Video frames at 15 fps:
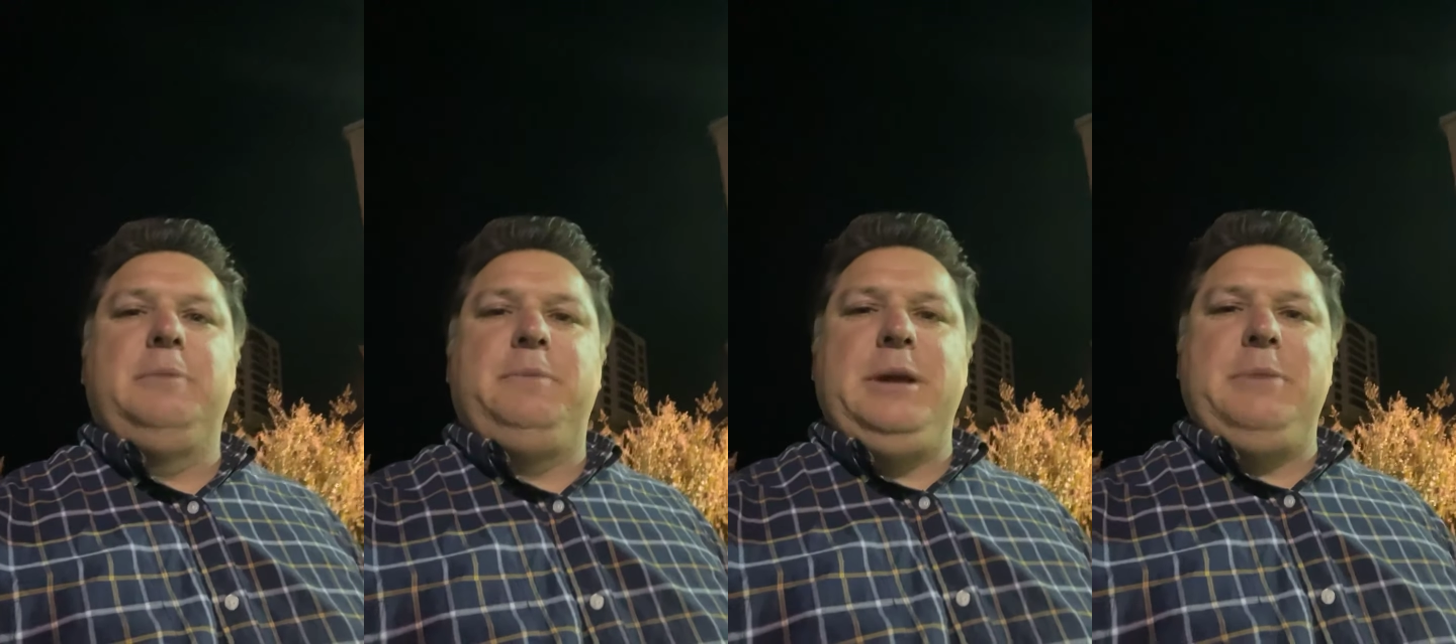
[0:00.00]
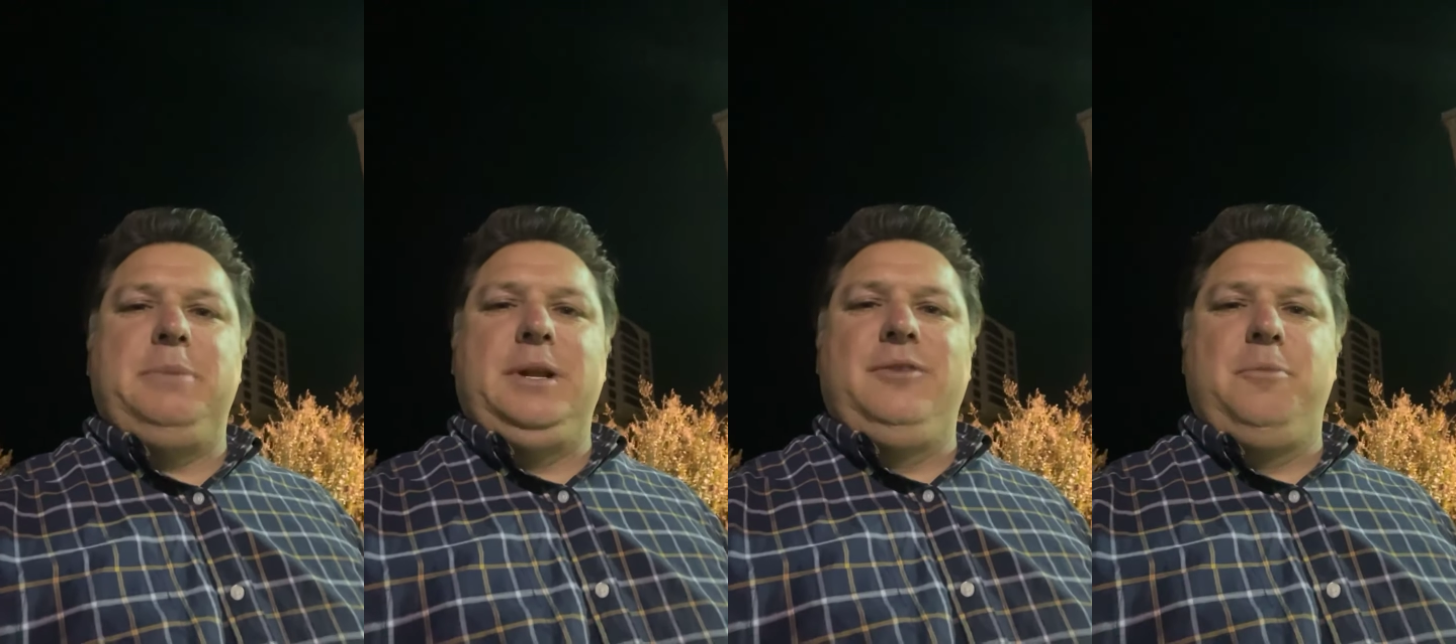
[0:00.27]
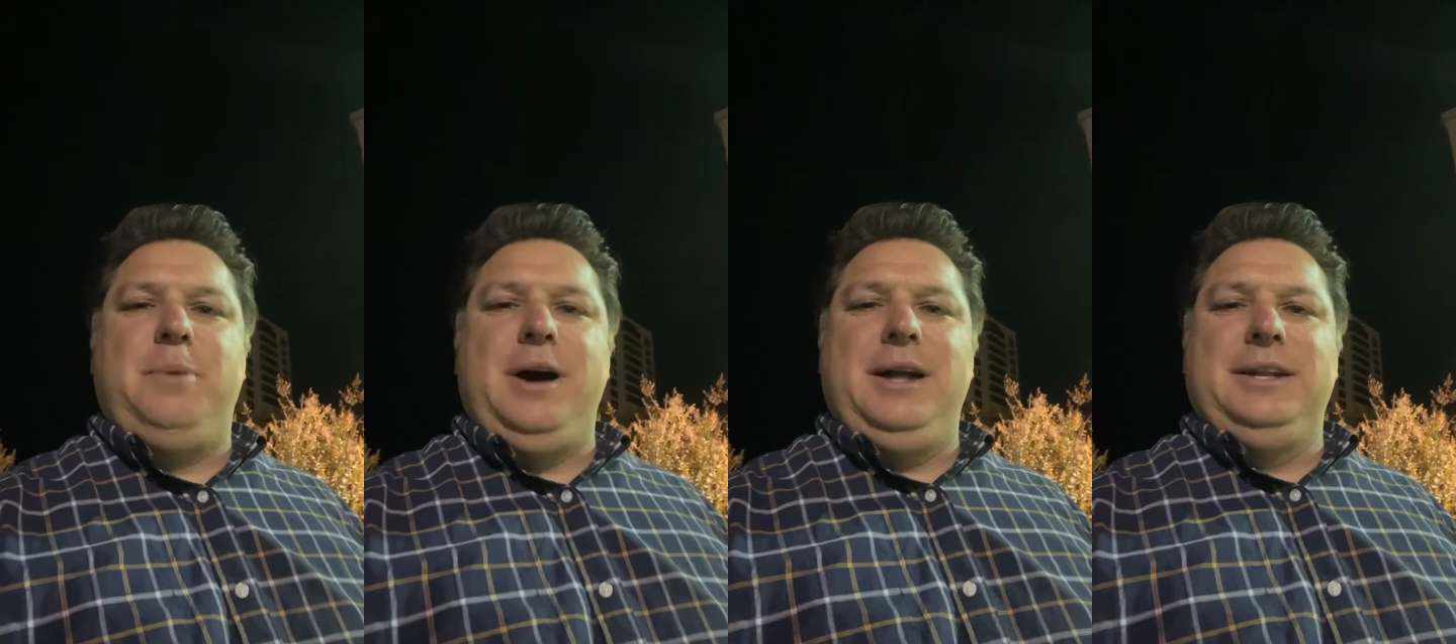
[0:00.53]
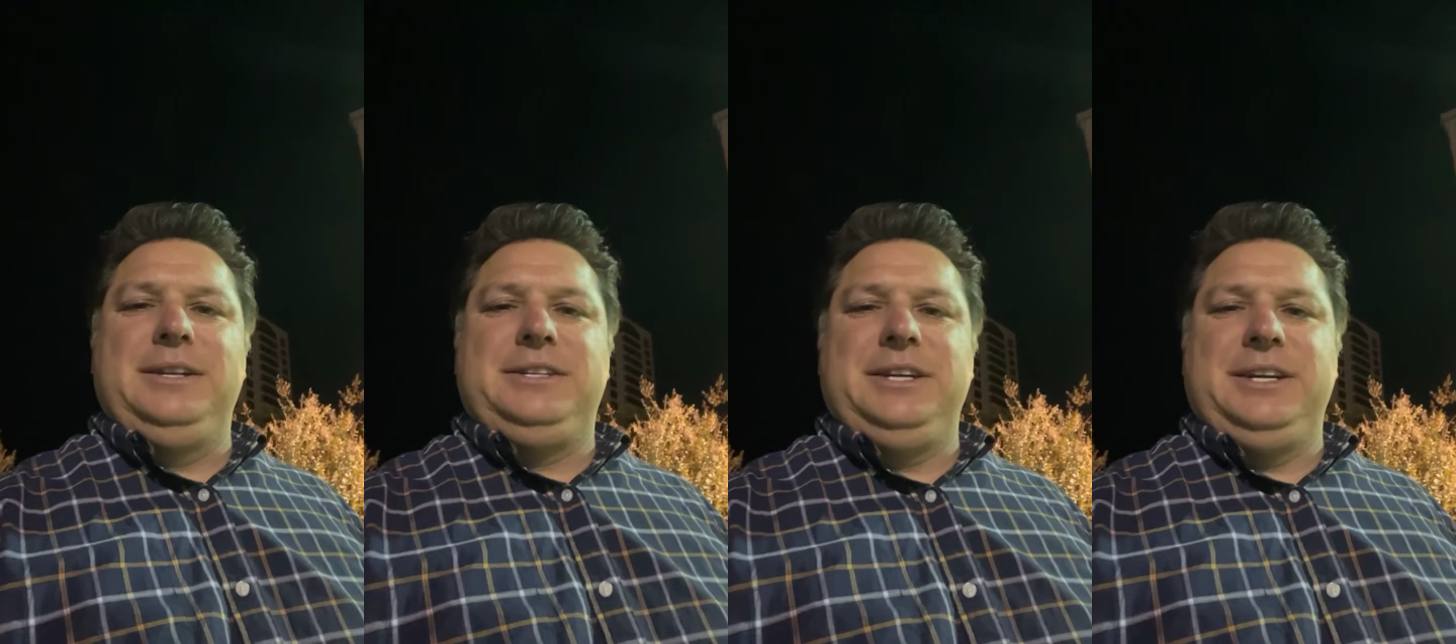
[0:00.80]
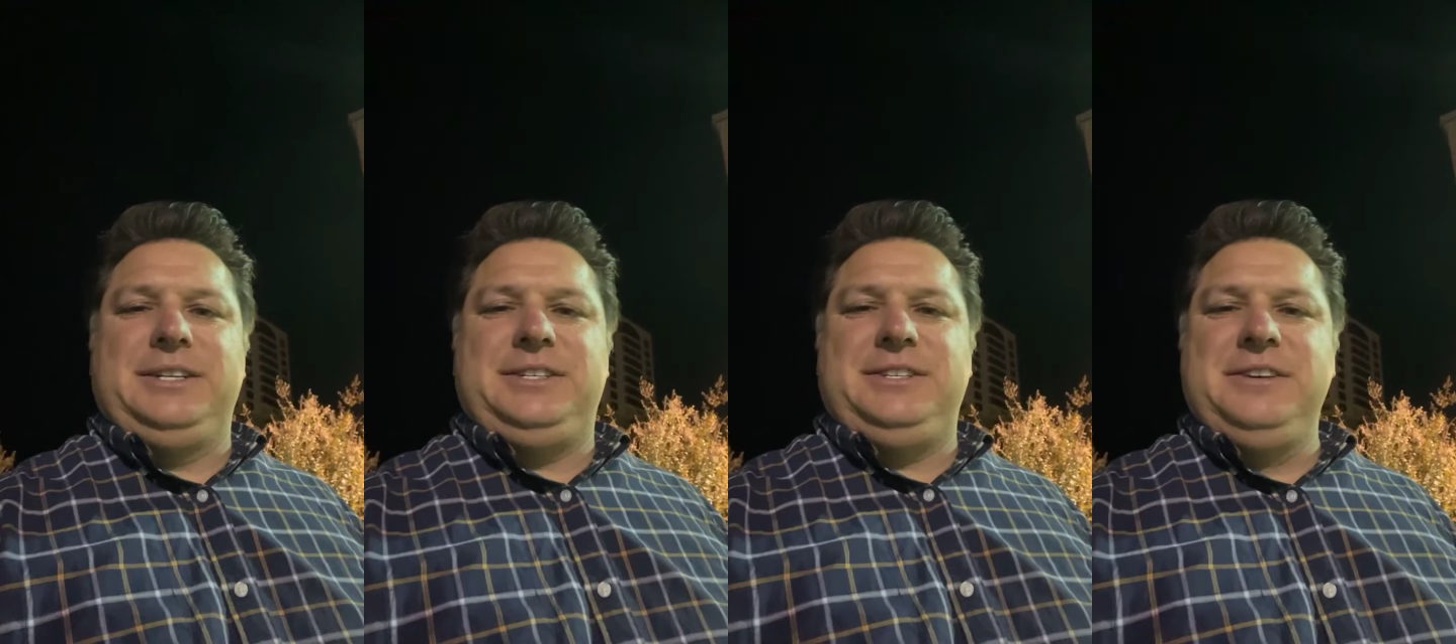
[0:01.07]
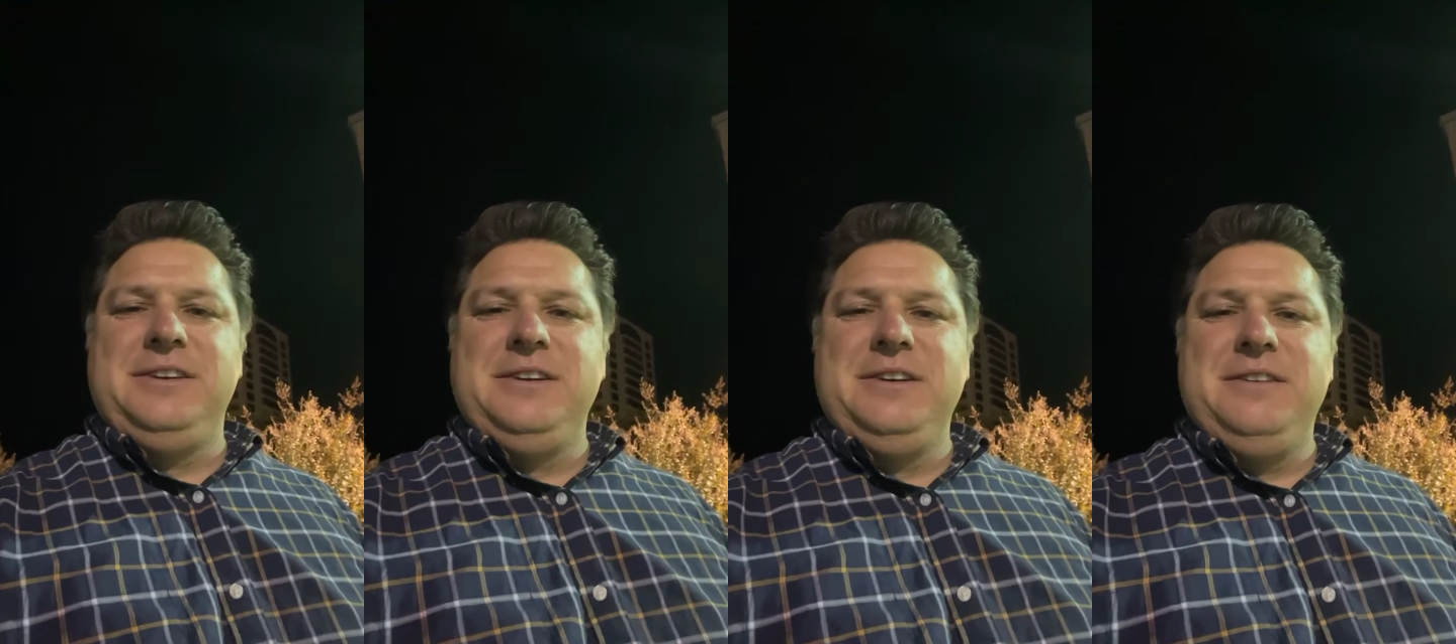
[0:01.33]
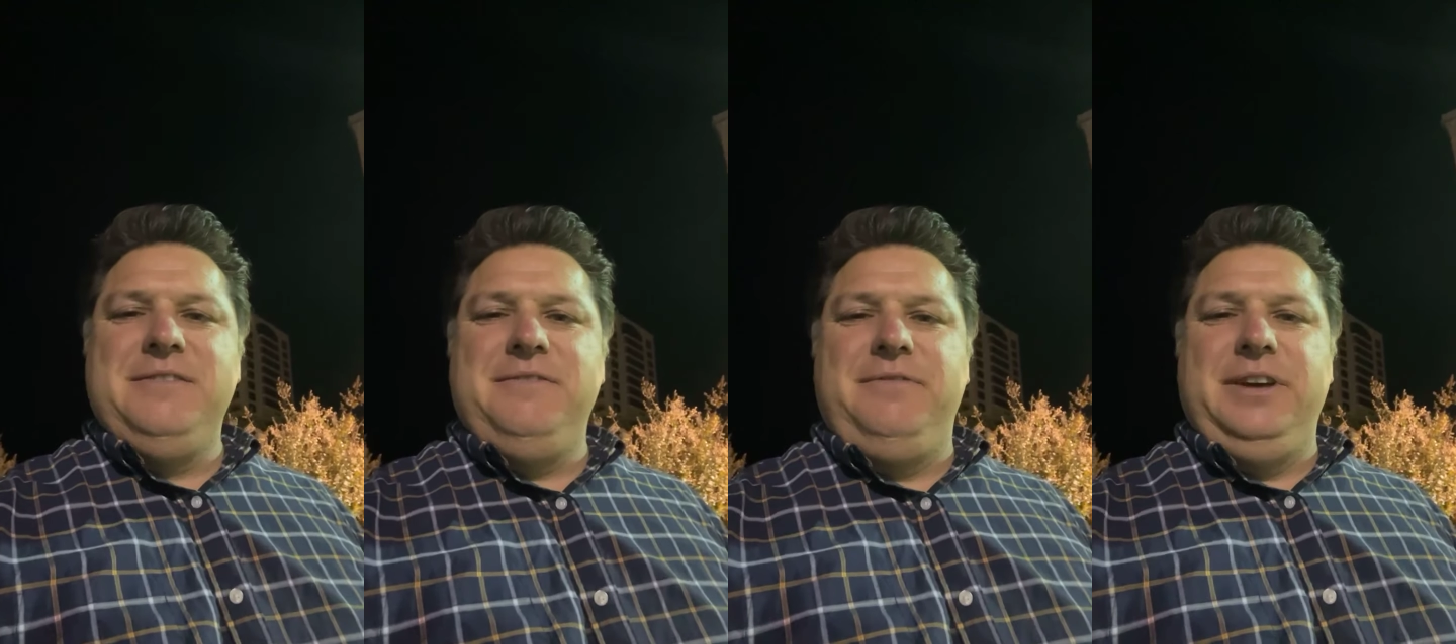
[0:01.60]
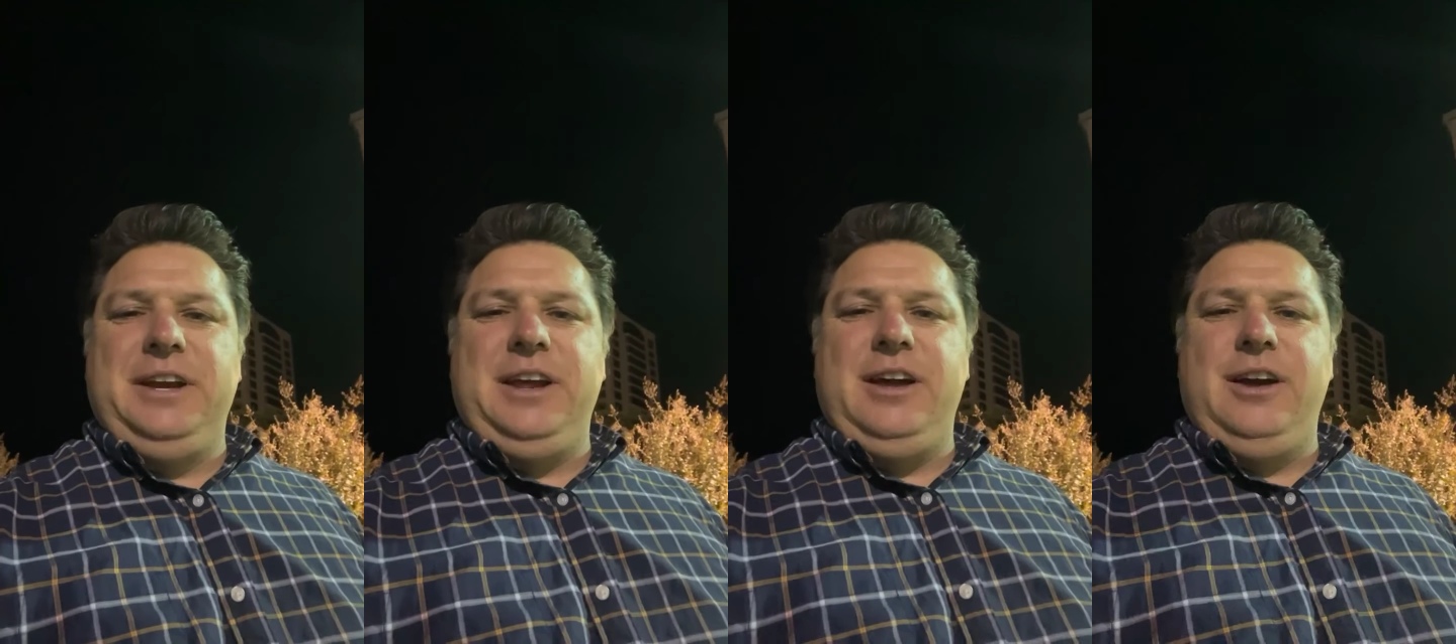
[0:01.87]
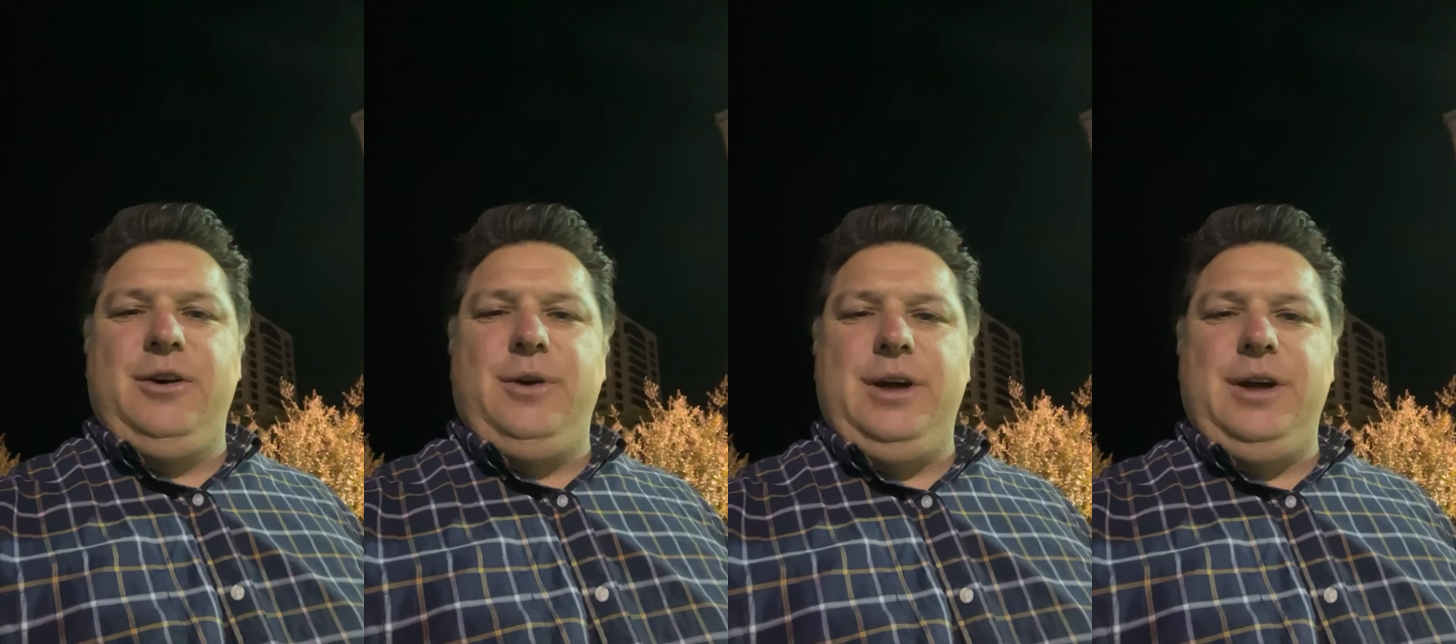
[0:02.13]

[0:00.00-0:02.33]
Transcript: People Over Politics video.